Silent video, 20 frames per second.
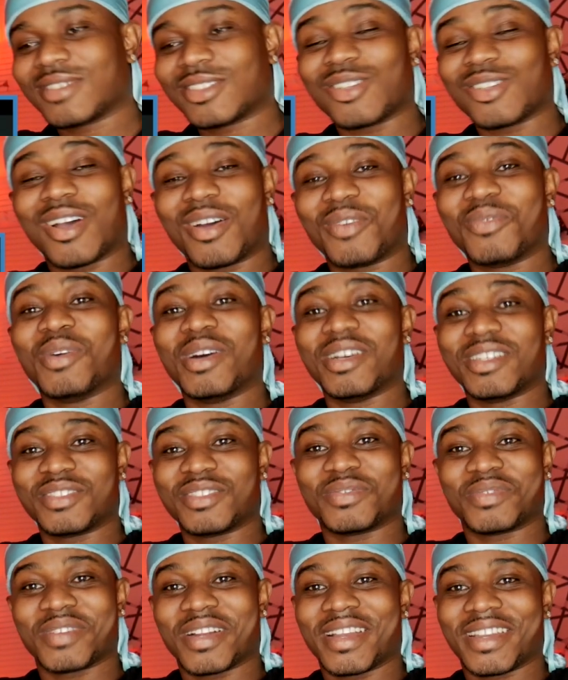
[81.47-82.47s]
So I
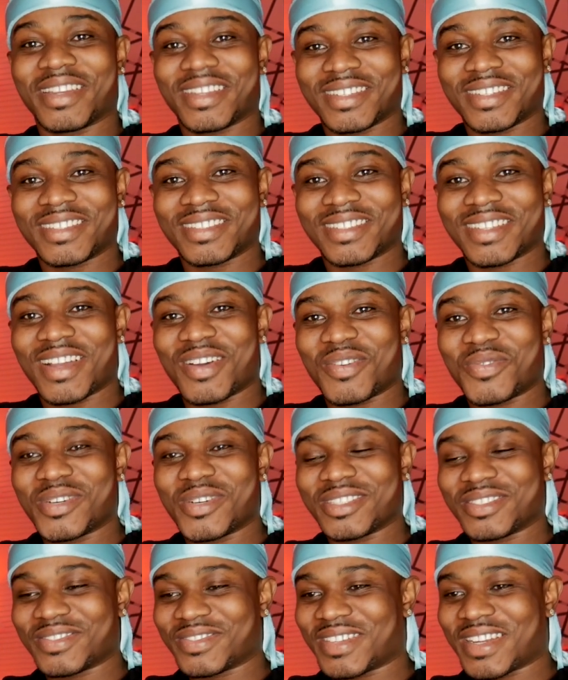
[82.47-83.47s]
was right. Yeah, I
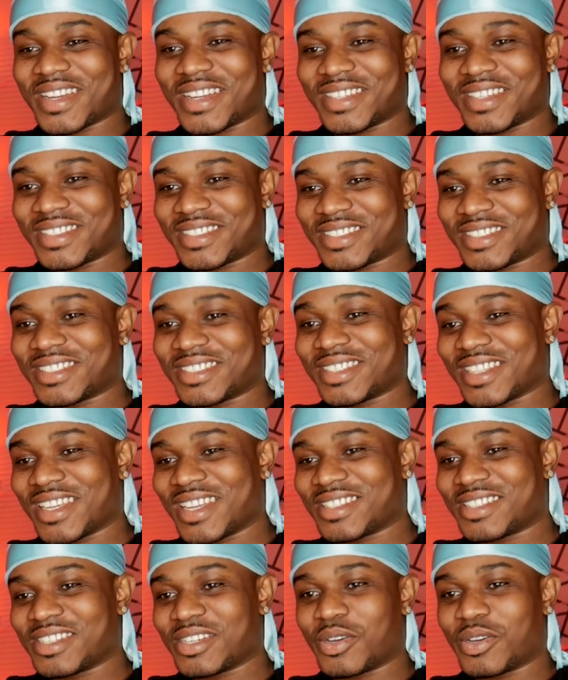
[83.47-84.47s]
was right. She
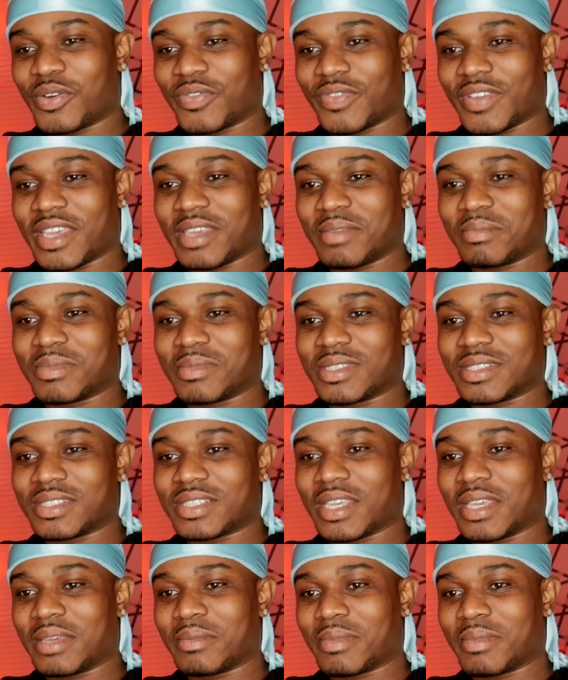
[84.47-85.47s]
said I took off 8 months,
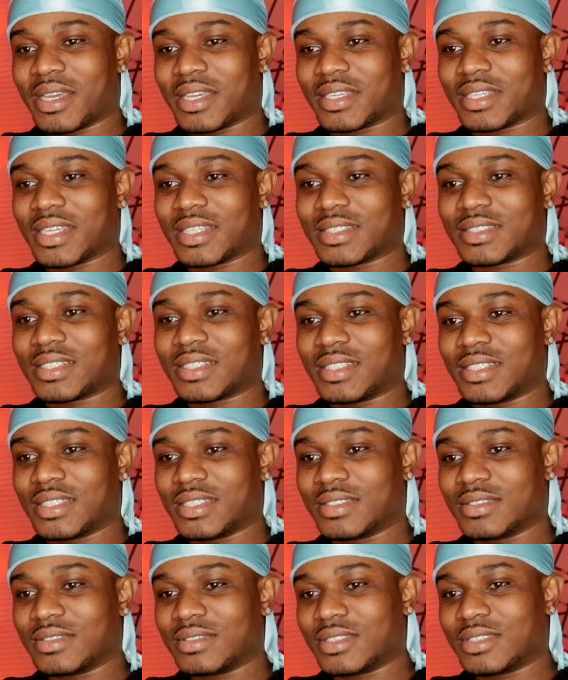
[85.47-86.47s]
came back, y'all still
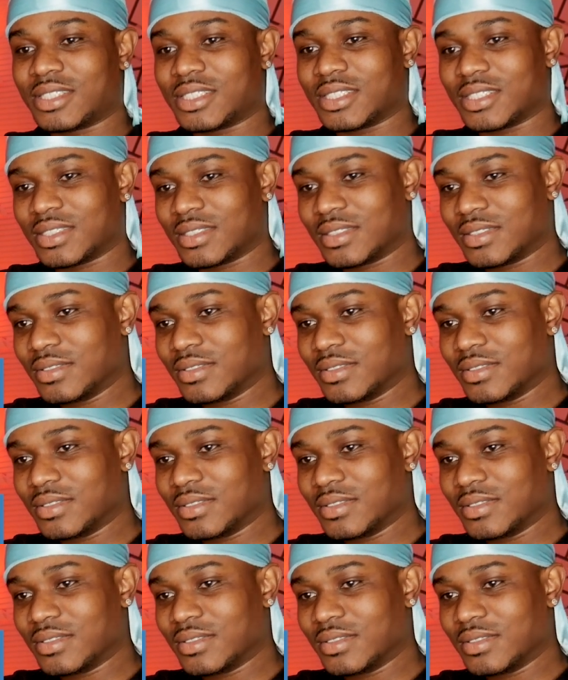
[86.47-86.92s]
ain't do shit.